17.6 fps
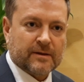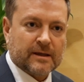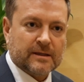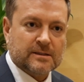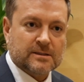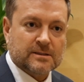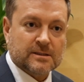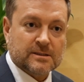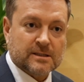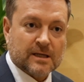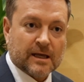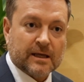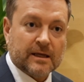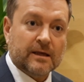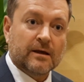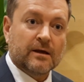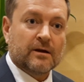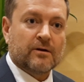That's to
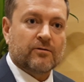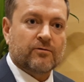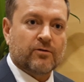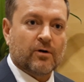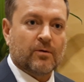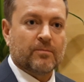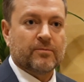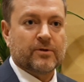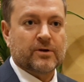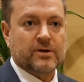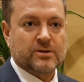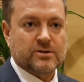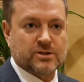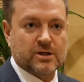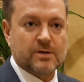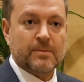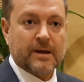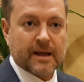say, from the
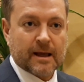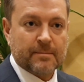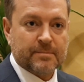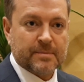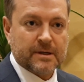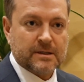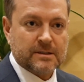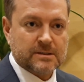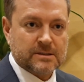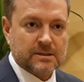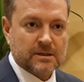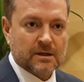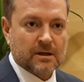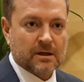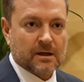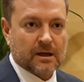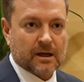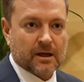consumer companies,
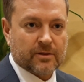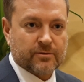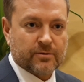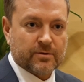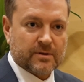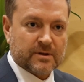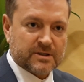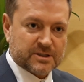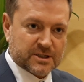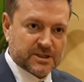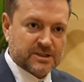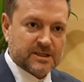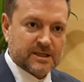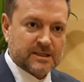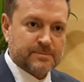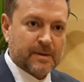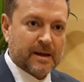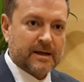through the
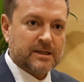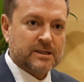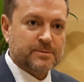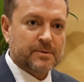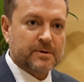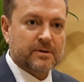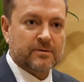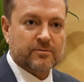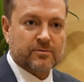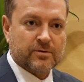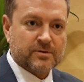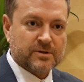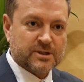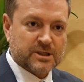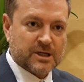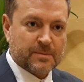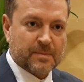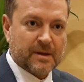logistics management, through the
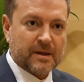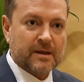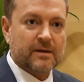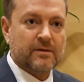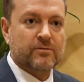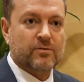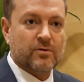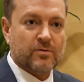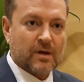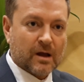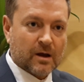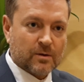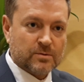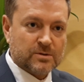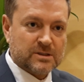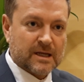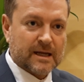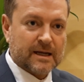shipping, through the
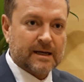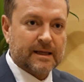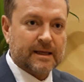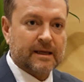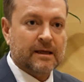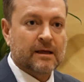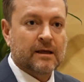wholesaling,